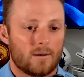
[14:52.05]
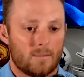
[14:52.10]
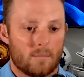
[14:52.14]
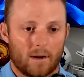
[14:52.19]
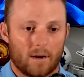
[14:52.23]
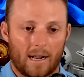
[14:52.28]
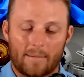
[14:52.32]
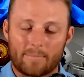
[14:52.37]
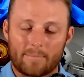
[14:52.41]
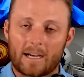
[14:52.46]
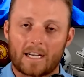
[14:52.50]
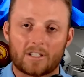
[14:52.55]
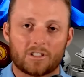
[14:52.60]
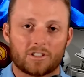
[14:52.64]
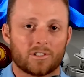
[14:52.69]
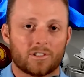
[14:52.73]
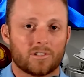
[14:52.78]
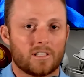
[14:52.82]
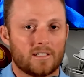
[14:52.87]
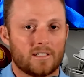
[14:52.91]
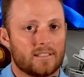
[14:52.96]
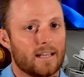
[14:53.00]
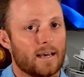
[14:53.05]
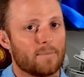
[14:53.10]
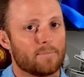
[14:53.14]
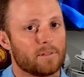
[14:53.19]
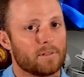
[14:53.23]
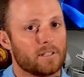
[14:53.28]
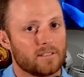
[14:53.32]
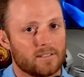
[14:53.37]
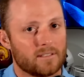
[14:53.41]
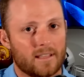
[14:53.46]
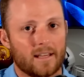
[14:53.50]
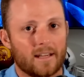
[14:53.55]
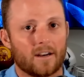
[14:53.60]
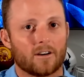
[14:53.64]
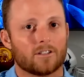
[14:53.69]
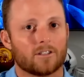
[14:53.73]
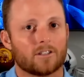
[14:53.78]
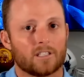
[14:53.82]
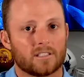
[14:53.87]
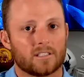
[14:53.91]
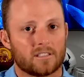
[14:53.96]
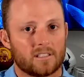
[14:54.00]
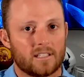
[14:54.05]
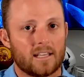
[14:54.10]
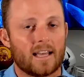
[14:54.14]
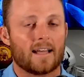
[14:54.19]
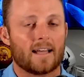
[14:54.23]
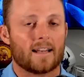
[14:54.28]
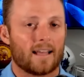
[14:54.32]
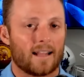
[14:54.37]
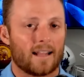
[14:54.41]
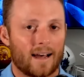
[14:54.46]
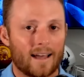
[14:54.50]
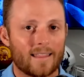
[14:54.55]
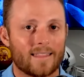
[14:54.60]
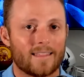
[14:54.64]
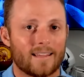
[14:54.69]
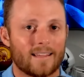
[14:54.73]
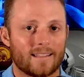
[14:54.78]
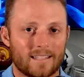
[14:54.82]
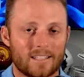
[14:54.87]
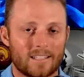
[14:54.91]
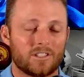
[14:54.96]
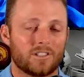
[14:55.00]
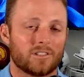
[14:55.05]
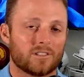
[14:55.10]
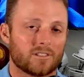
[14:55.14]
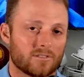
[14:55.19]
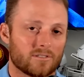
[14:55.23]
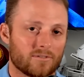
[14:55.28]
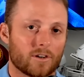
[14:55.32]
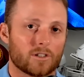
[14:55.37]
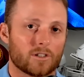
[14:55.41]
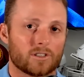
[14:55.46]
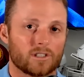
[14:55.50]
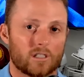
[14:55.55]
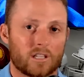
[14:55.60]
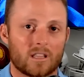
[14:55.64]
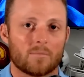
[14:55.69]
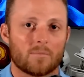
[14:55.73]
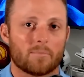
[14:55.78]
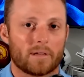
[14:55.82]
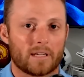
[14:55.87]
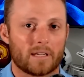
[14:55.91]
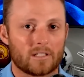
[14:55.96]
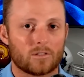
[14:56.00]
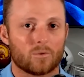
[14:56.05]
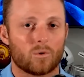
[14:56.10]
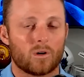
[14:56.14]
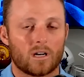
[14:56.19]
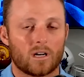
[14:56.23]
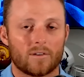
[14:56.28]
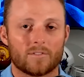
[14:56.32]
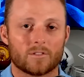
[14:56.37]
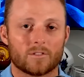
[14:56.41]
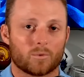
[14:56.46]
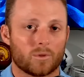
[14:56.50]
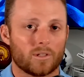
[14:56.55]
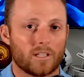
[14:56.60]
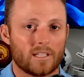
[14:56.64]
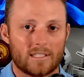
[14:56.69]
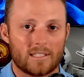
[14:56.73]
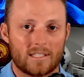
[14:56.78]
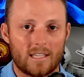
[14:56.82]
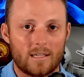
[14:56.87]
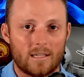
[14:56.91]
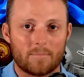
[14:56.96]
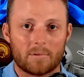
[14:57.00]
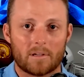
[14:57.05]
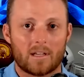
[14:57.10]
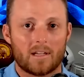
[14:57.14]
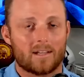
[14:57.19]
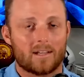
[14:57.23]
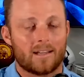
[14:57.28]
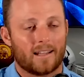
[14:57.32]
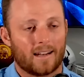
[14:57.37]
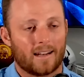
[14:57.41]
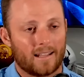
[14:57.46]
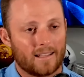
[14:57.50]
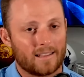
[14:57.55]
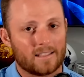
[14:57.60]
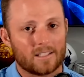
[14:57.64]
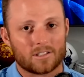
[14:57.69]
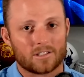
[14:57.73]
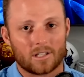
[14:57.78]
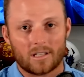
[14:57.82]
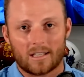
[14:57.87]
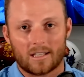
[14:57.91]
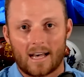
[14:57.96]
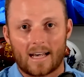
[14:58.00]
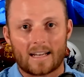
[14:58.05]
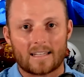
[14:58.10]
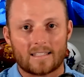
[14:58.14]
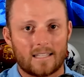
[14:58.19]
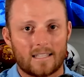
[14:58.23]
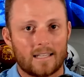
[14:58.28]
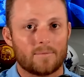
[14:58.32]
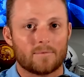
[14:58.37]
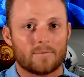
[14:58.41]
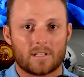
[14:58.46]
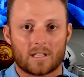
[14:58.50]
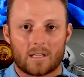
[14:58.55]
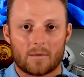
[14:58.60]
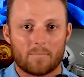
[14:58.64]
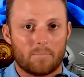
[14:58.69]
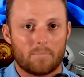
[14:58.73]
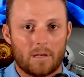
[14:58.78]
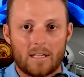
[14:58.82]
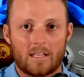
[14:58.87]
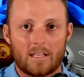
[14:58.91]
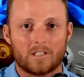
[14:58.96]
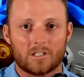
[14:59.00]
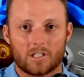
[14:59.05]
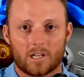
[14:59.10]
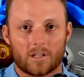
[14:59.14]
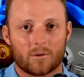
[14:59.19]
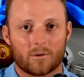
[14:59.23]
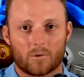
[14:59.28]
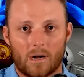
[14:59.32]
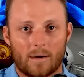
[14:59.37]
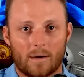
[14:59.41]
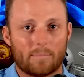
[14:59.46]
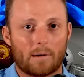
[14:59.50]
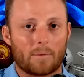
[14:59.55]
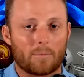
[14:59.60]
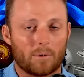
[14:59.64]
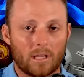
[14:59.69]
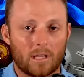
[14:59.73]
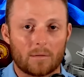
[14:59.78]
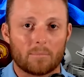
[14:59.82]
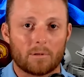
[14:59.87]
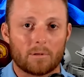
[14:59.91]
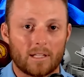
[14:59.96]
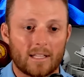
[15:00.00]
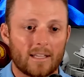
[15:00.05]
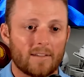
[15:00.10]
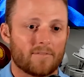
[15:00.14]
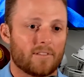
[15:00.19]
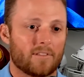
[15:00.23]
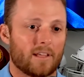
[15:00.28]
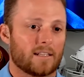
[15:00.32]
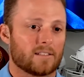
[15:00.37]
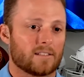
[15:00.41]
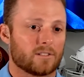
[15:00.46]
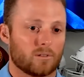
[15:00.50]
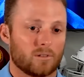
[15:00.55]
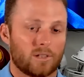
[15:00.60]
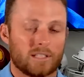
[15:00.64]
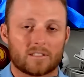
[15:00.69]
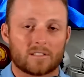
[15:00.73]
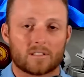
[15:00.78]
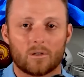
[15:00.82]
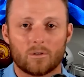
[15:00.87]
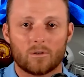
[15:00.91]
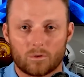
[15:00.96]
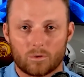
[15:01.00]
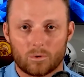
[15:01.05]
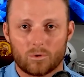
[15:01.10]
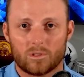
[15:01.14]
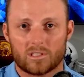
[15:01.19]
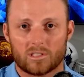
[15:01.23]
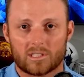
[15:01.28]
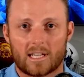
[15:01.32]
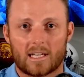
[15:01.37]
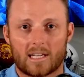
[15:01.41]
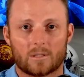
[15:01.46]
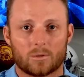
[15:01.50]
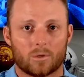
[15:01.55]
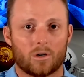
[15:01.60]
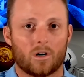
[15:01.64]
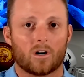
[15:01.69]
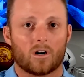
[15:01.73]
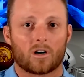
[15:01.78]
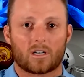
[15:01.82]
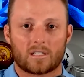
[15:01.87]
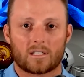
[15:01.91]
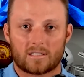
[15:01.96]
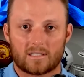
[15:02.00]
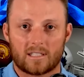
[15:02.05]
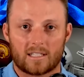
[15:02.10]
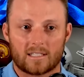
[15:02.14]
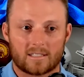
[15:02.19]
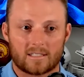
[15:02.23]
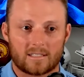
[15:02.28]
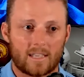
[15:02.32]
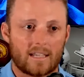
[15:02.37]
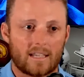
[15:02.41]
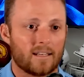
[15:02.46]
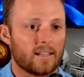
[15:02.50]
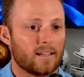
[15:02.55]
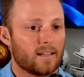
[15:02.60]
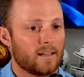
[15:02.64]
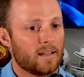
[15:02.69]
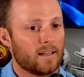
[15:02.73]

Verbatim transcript: But I'm not sure the depth is there just yet. And I think this year's version of the Big twelve is really deep. And I think there's a lot of teams that can beat each other up. I really believe that. So let's go through the schedule. Arkansas State,